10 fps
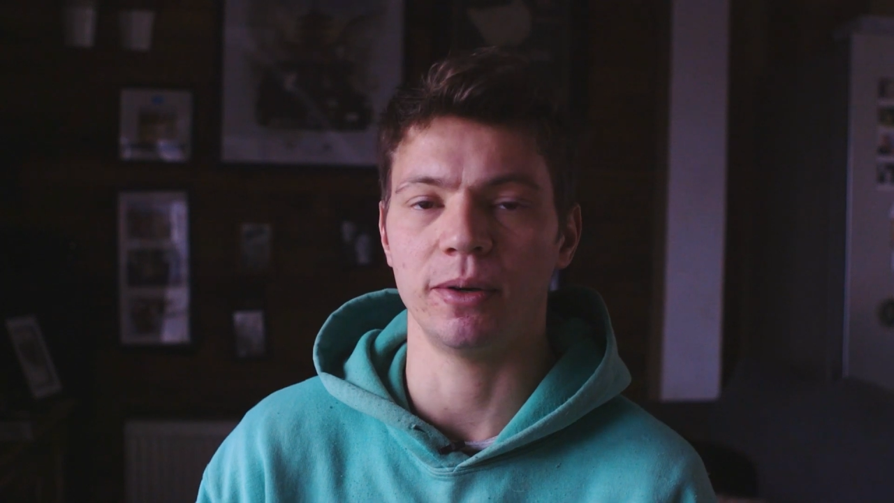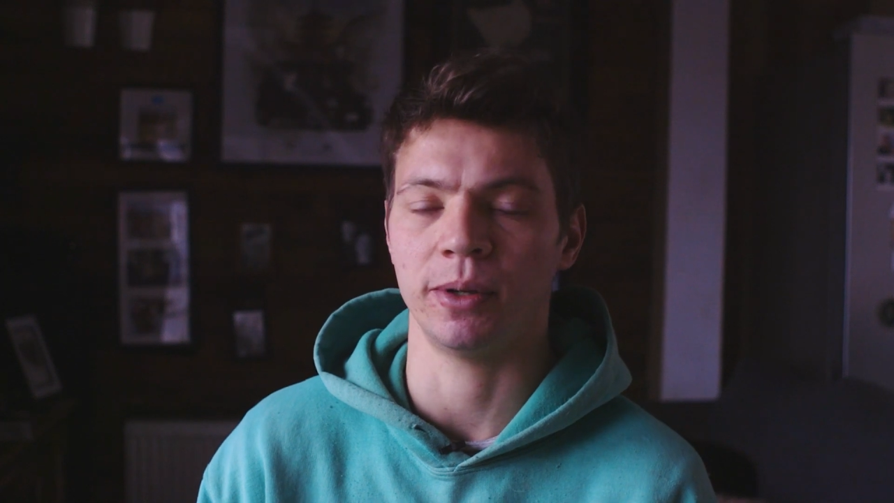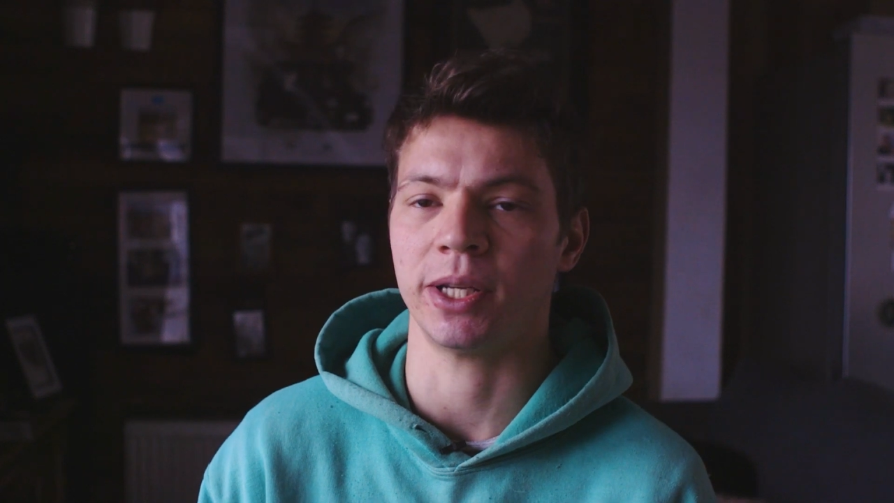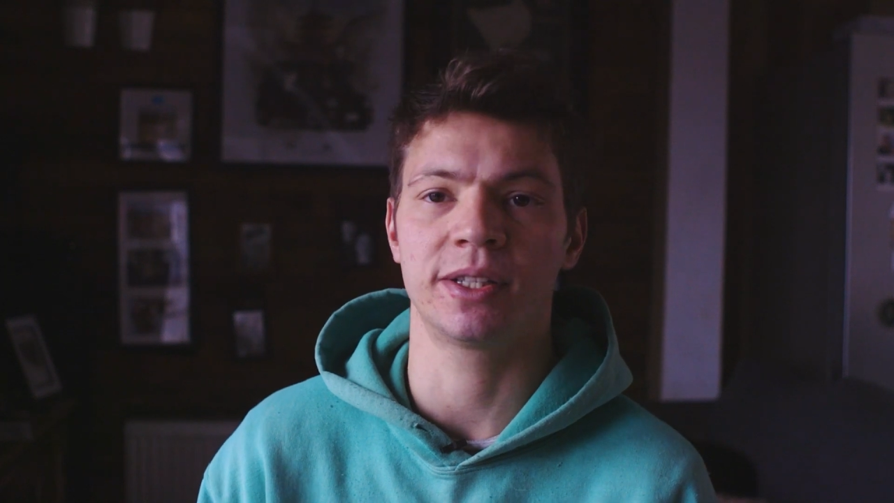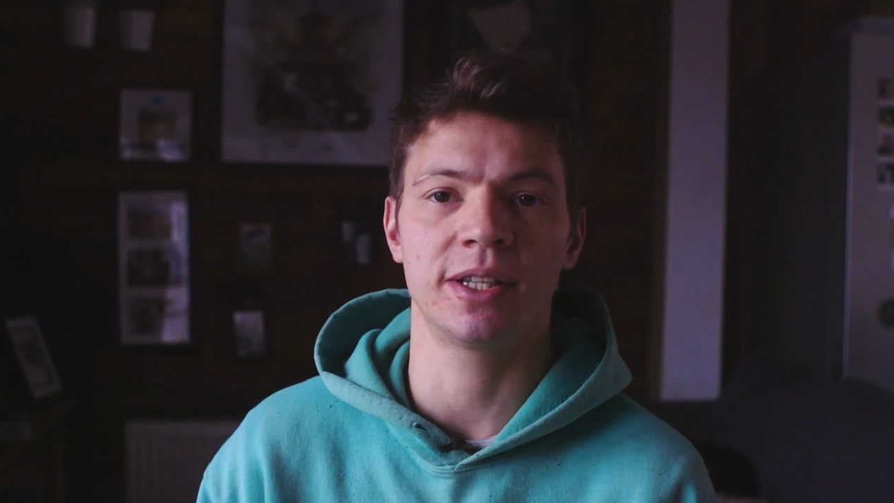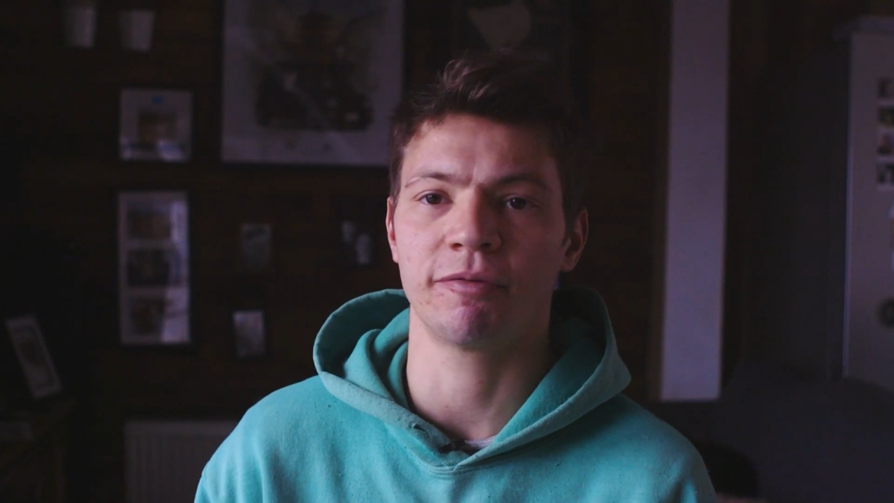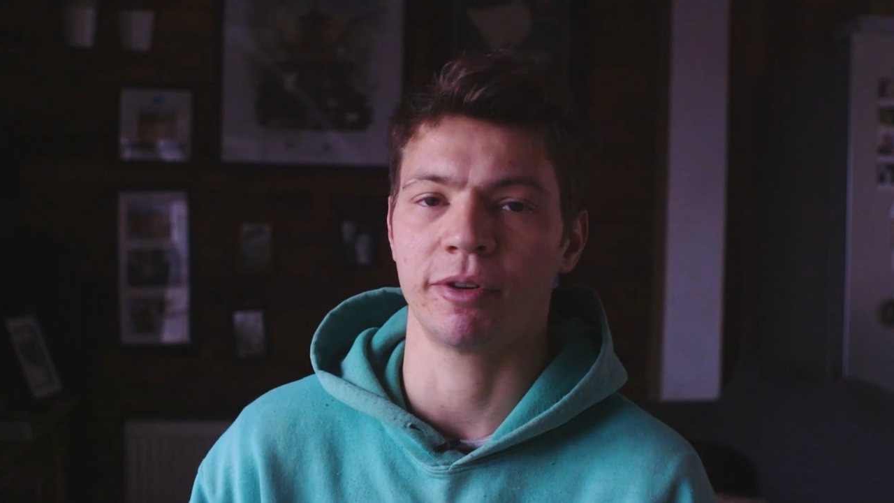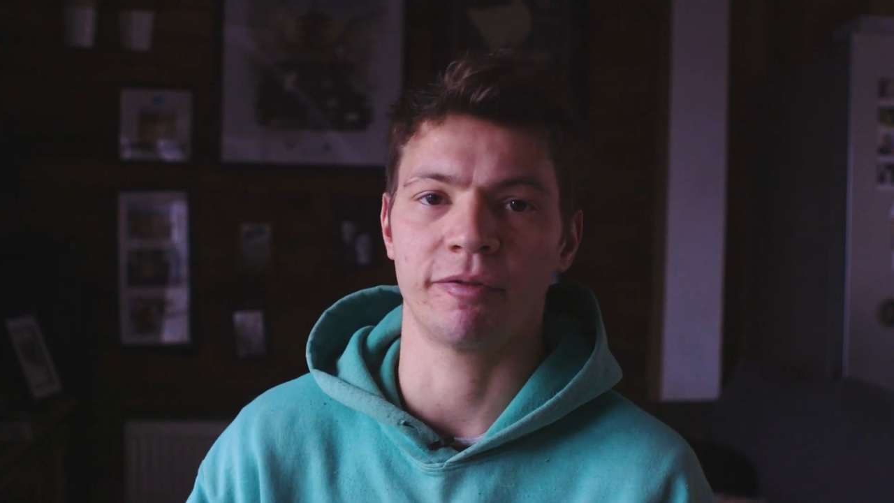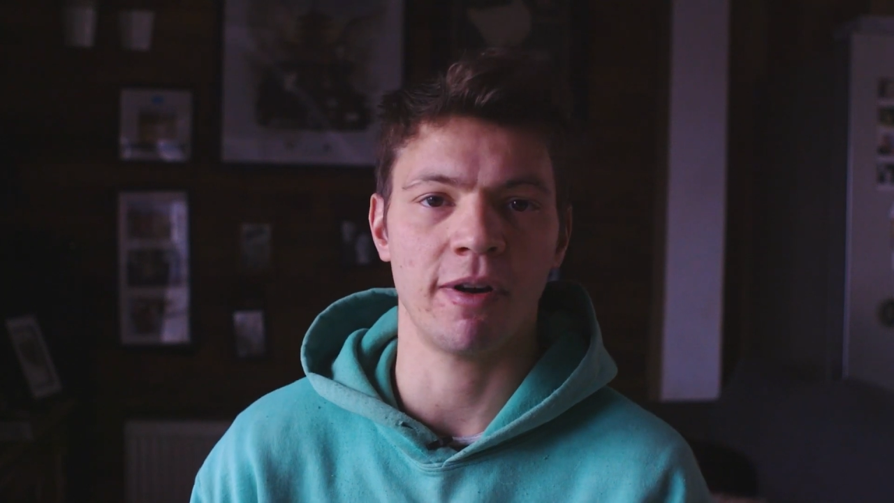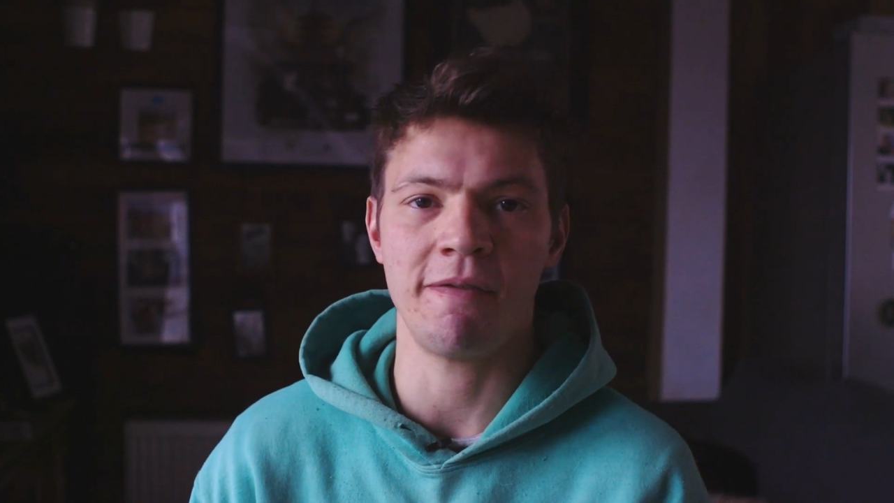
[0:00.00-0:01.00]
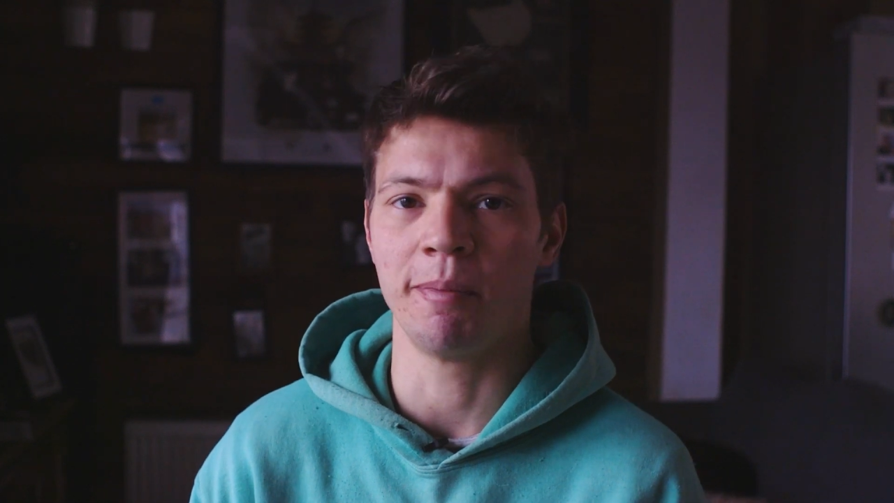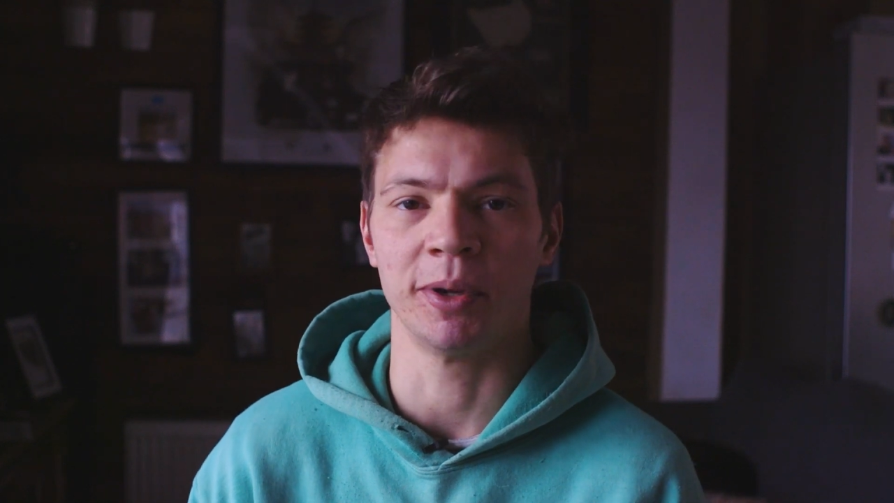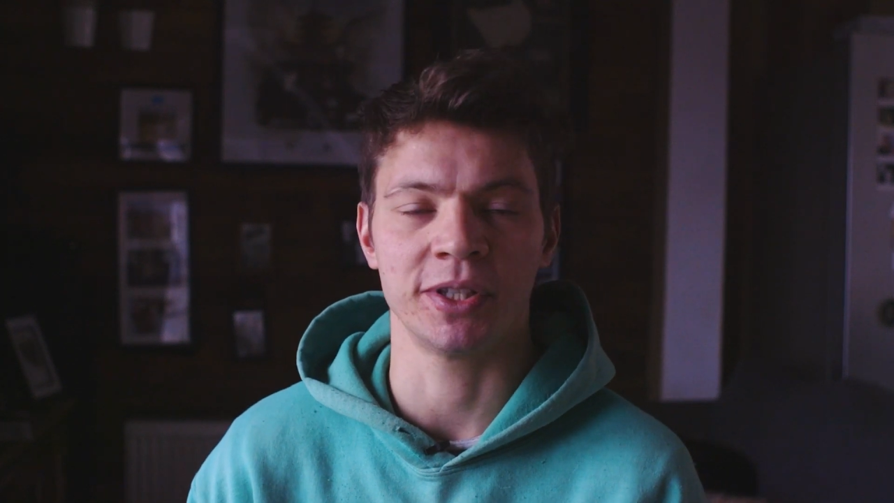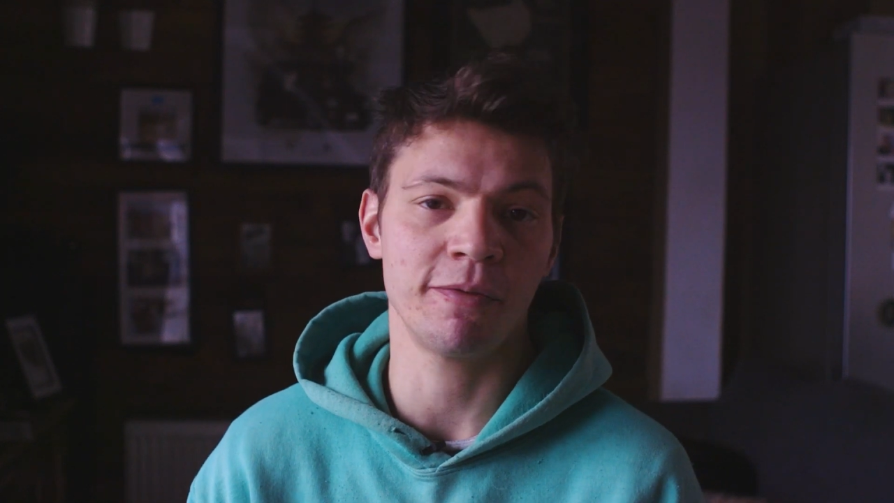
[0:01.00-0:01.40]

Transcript: It's different for everybody.